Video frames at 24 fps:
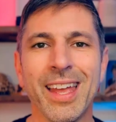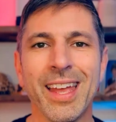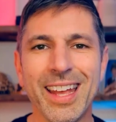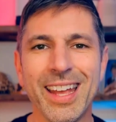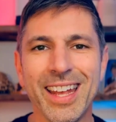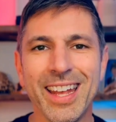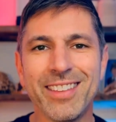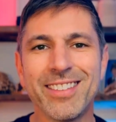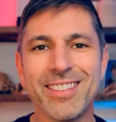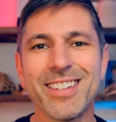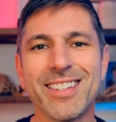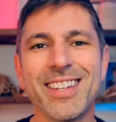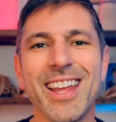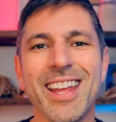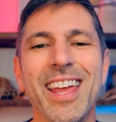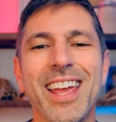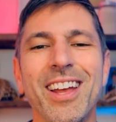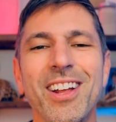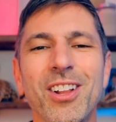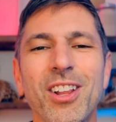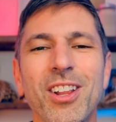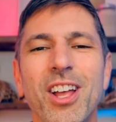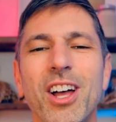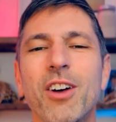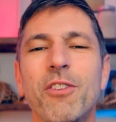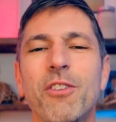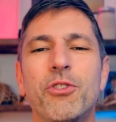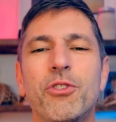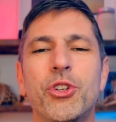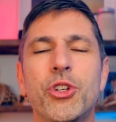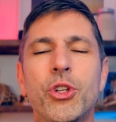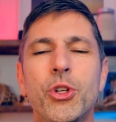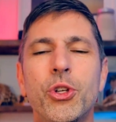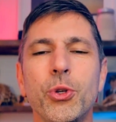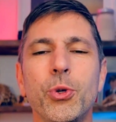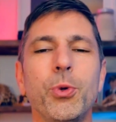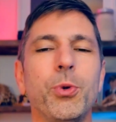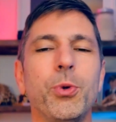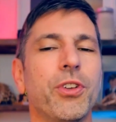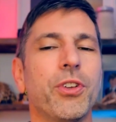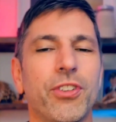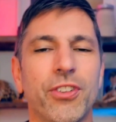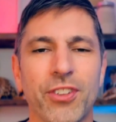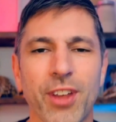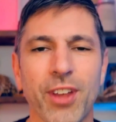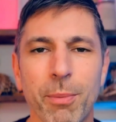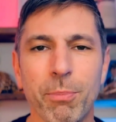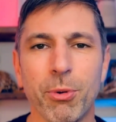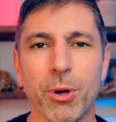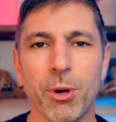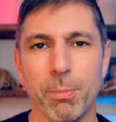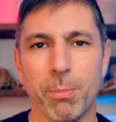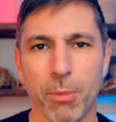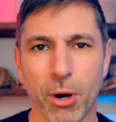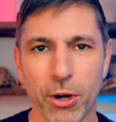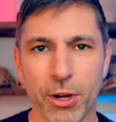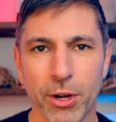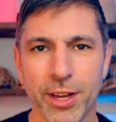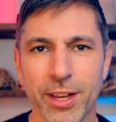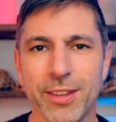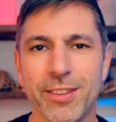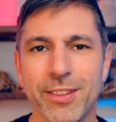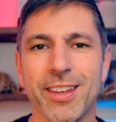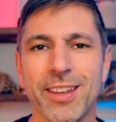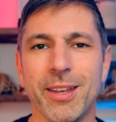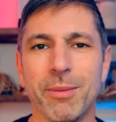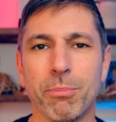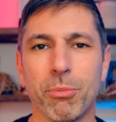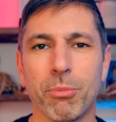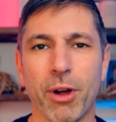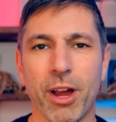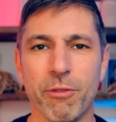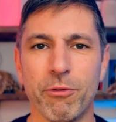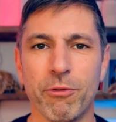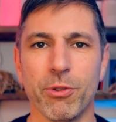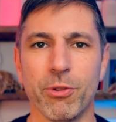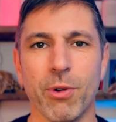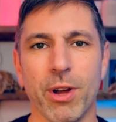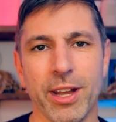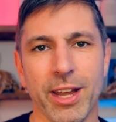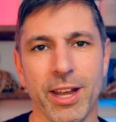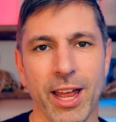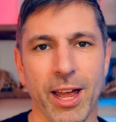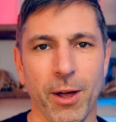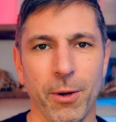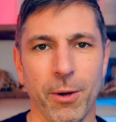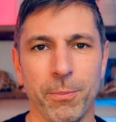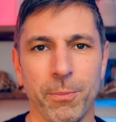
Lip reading: It's a tale of two separate markets in Brantford right now.